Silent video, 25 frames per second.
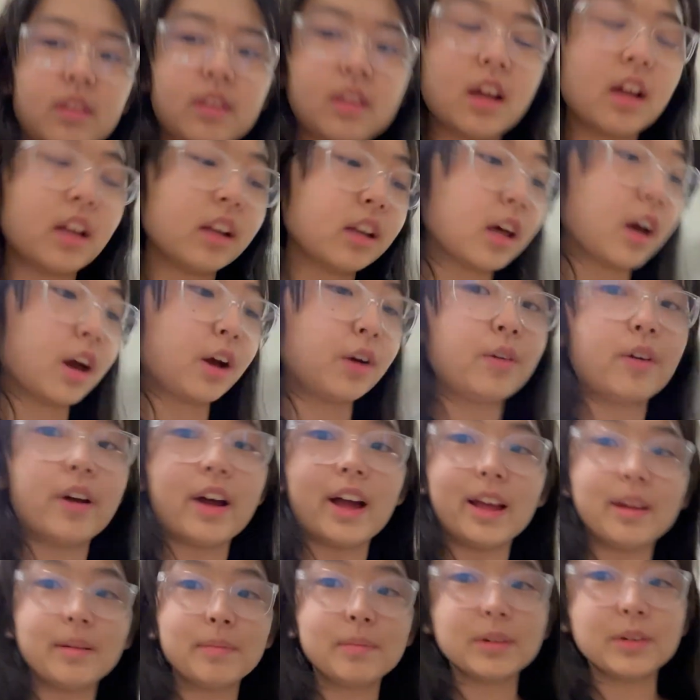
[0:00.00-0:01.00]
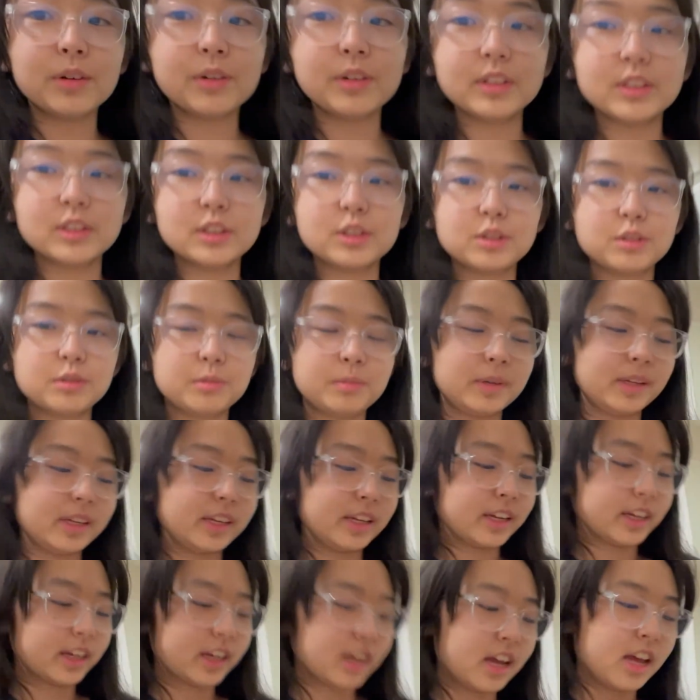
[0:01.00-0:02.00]
Hello, I'm going to
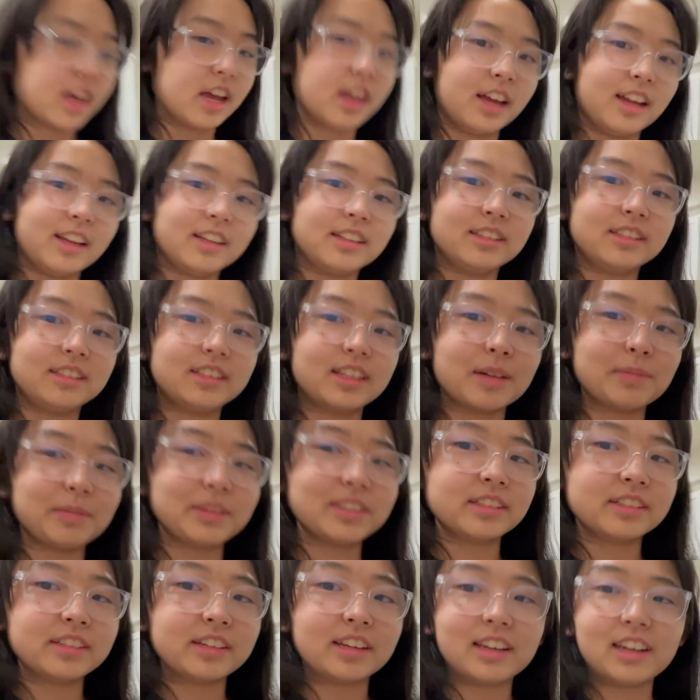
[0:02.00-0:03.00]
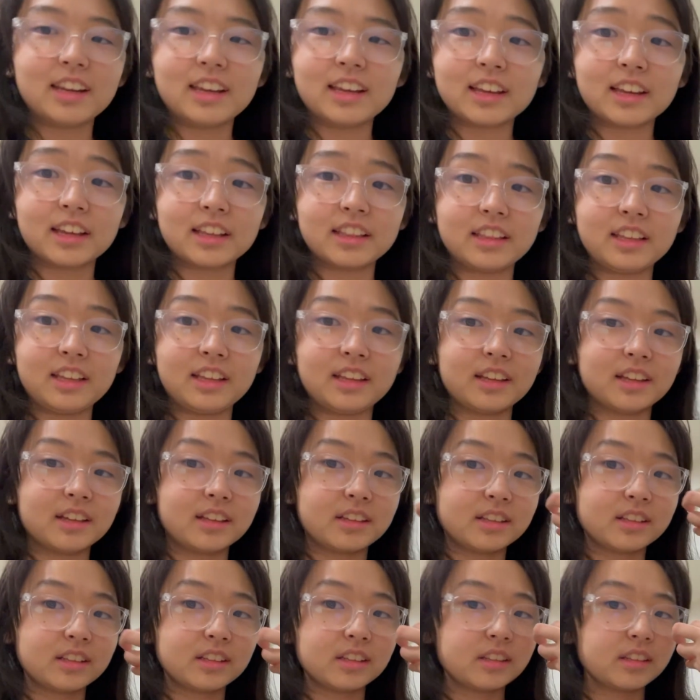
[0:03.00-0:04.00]
be demonstrating the
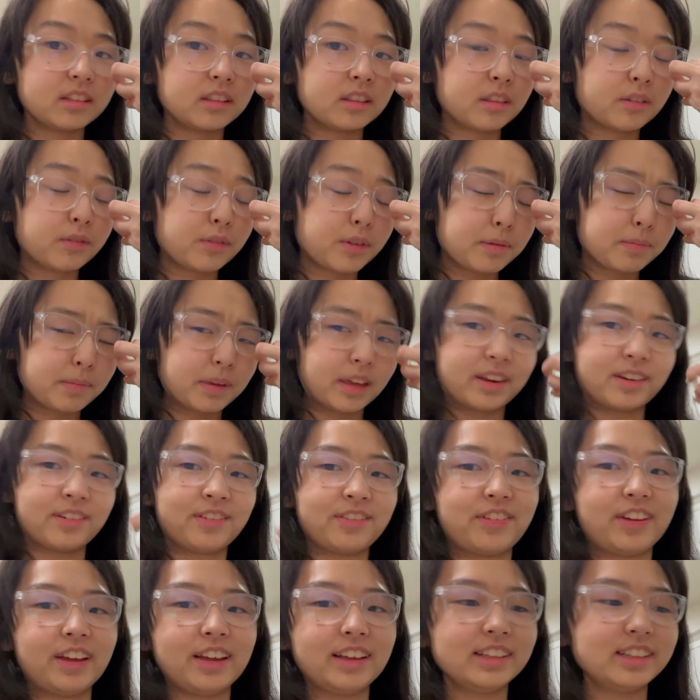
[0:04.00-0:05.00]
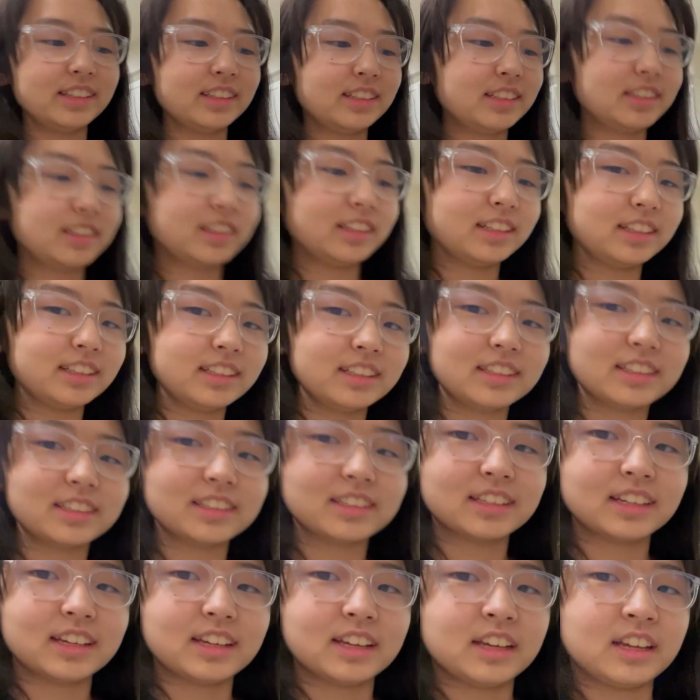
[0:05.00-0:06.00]
three main phases
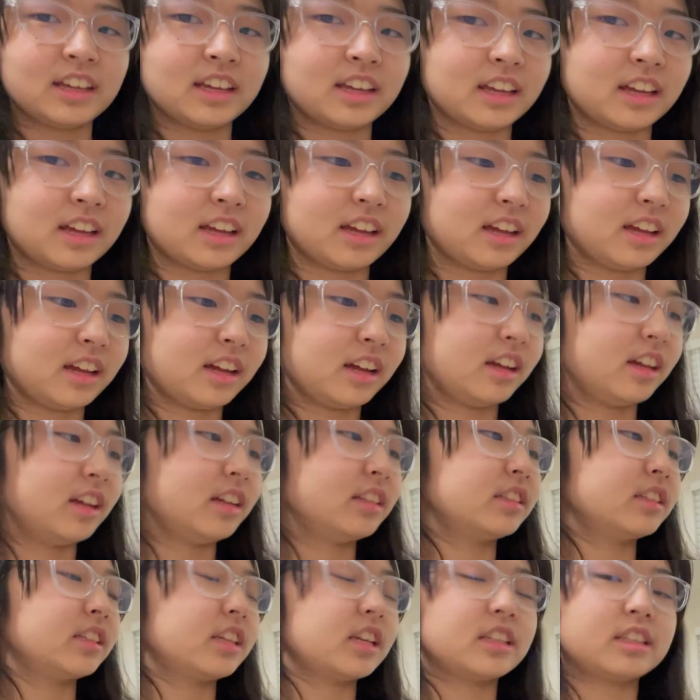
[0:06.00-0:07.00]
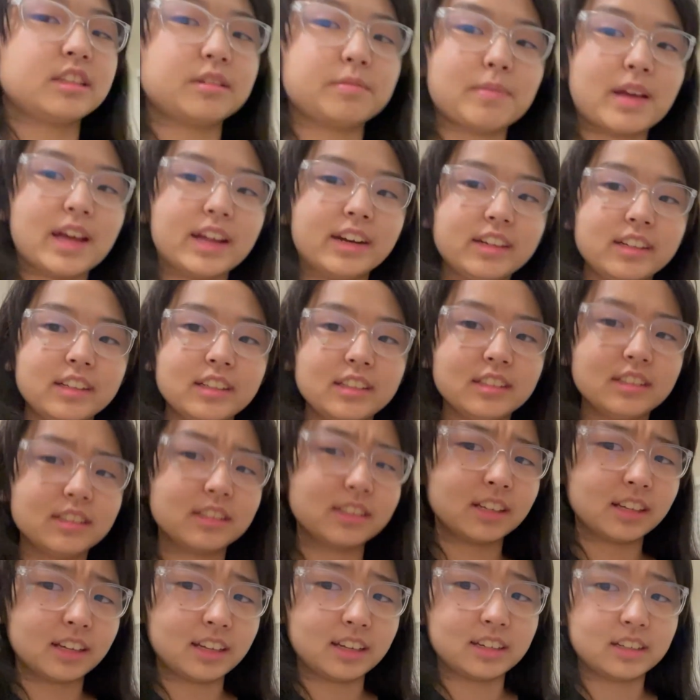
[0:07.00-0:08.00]
in states of matters
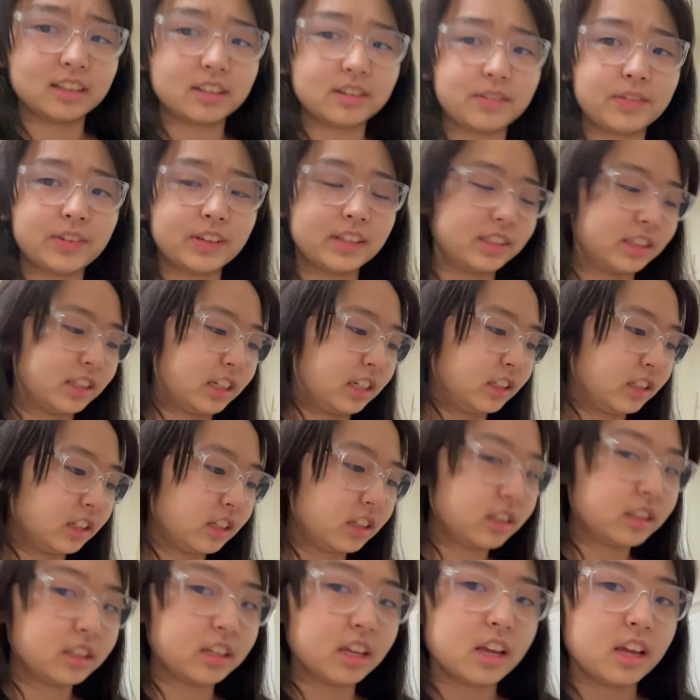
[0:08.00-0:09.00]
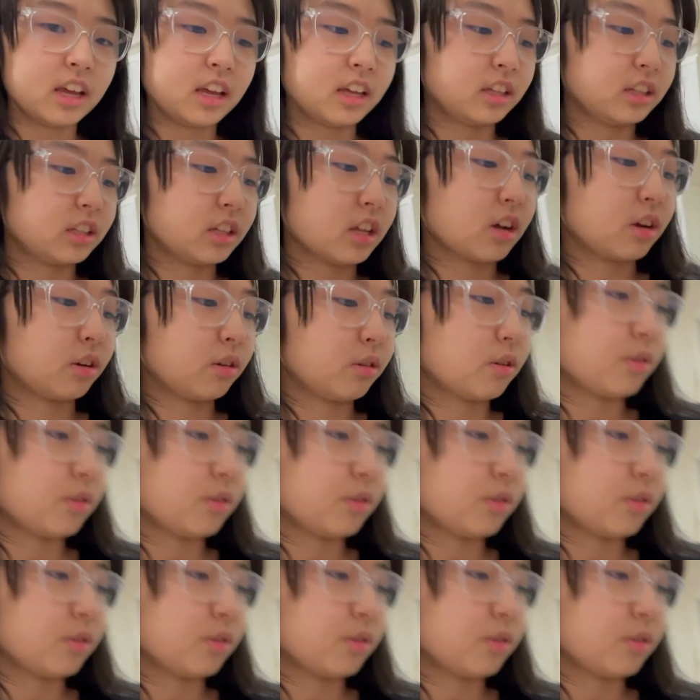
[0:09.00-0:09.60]
and phase changes. So